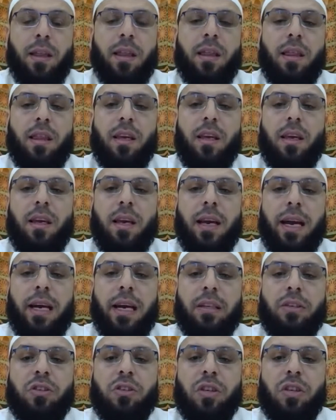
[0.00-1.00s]
The
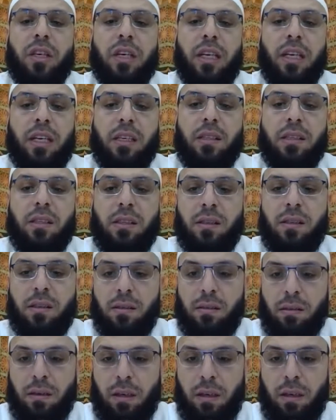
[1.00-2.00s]
answer is,
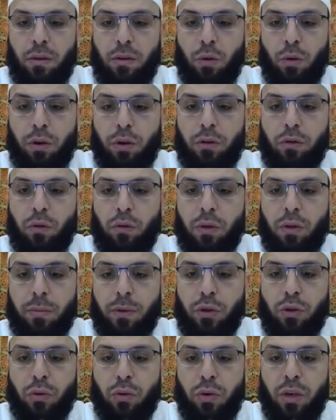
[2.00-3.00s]
according to the
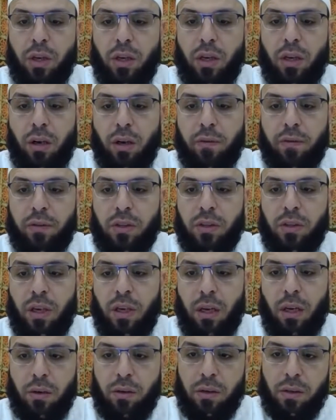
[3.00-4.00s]
majority of
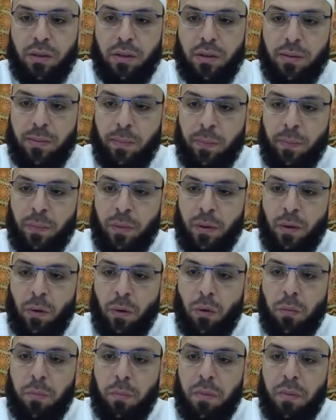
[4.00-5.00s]
scholars,
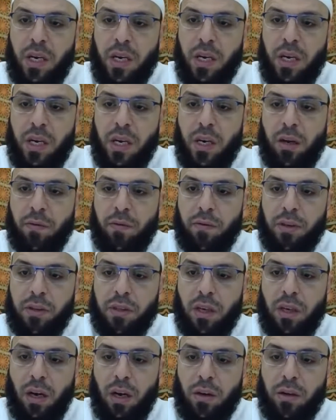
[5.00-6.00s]
or many of the
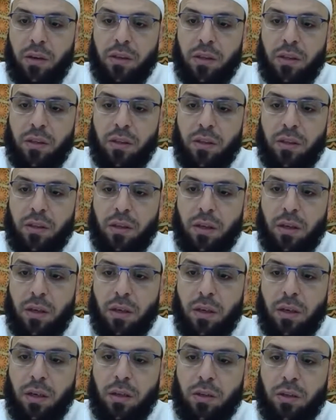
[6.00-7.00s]
scholars, it's
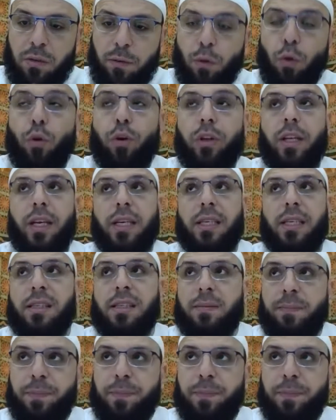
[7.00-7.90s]
4 days.